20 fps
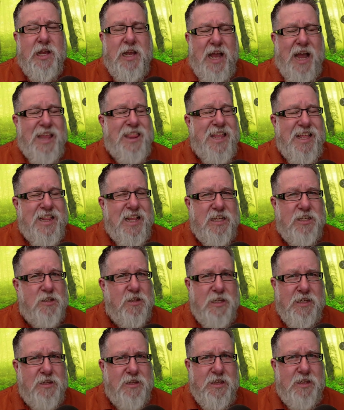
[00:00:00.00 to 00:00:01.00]
I think that's
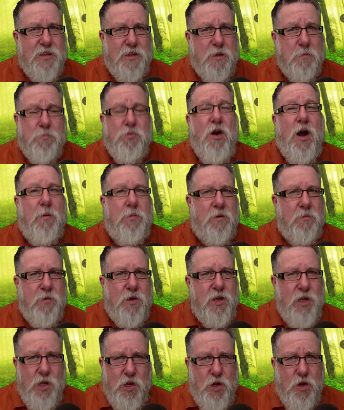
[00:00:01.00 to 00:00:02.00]
the, the, the problem
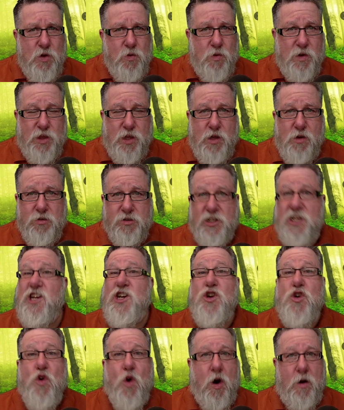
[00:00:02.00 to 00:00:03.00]
with
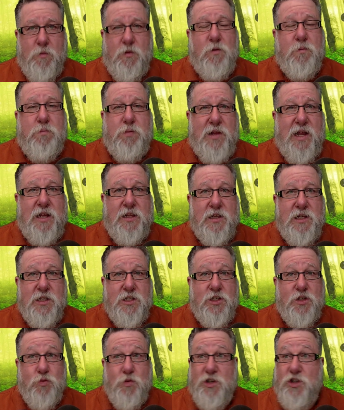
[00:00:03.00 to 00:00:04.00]
using normal
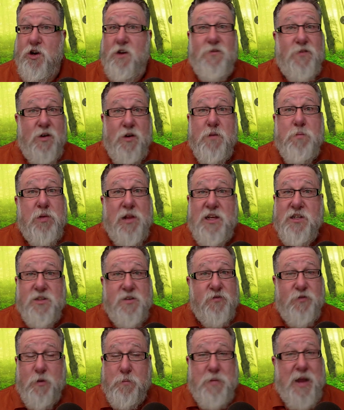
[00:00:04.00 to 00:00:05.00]
playlists, which are very
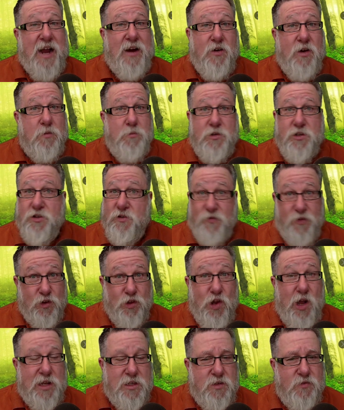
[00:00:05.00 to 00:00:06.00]
pleasant for background music for
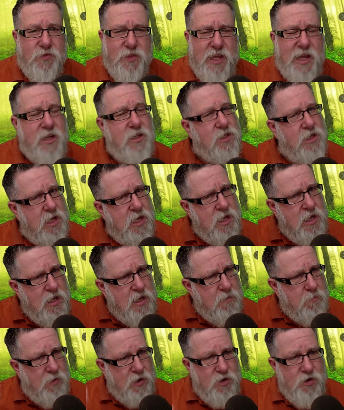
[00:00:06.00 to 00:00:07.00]
lots of things,
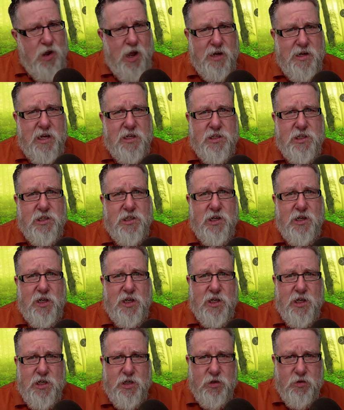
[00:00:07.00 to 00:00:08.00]
but not necessarily
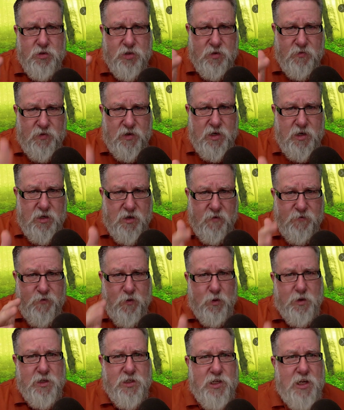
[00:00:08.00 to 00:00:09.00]
conducive to
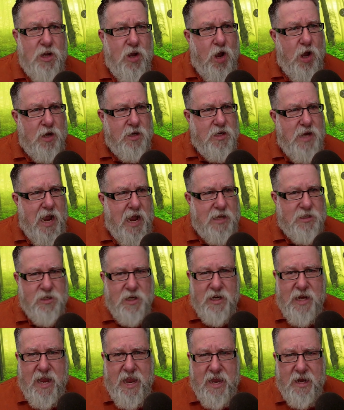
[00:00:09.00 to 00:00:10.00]
focusing on task
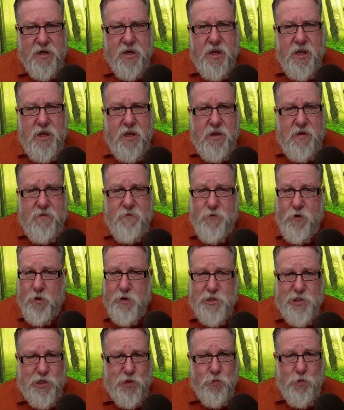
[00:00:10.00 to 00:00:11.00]
at hand.
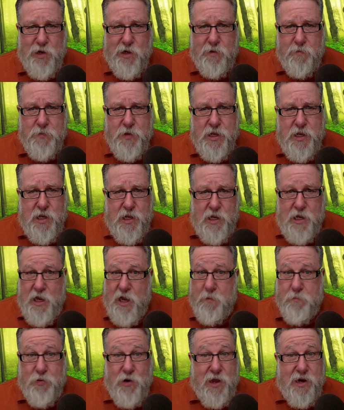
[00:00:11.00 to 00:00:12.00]
Focus at Will.
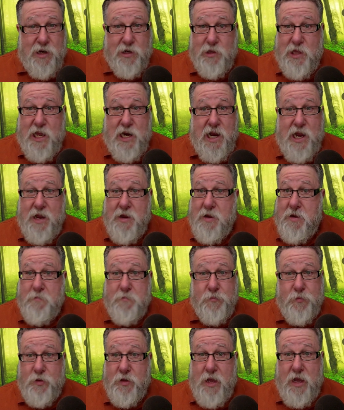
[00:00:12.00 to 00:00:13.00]
A product that I
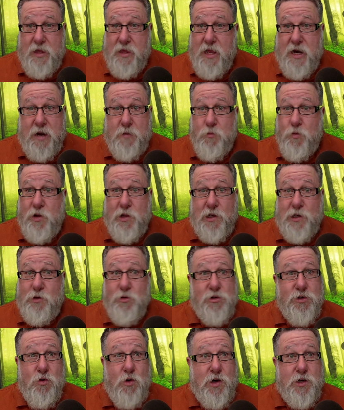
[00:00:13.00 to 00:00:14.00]
am that I'm willing to
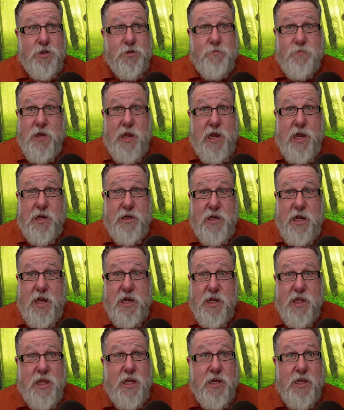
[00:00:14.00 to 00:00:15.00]
endorse and
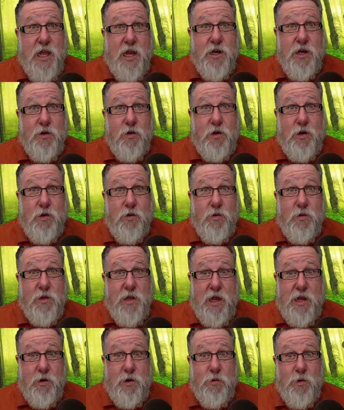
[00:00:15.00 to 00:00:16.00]
and think that you
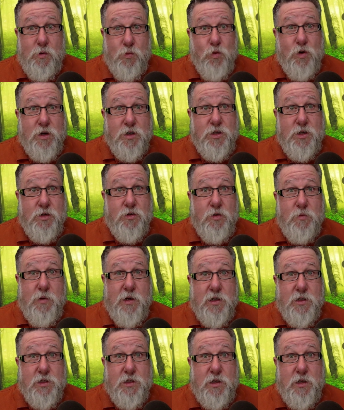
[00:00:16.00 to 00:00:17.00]
that it works
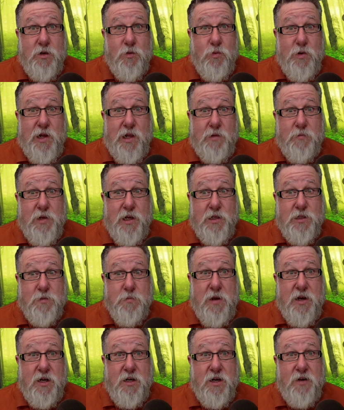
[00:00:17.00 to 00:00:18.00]
tremendously well. It's
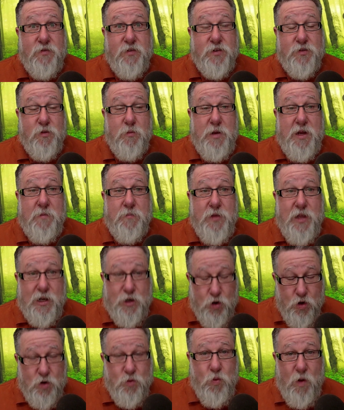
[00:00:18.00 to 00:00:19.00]
made a difference for me. It
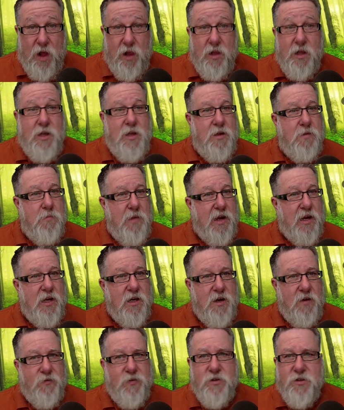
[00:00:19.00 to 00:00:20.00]
could well make a
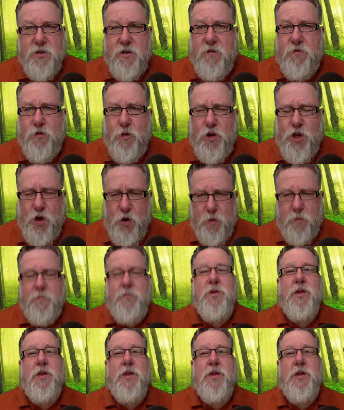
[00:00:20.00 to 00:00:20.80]
difference for you.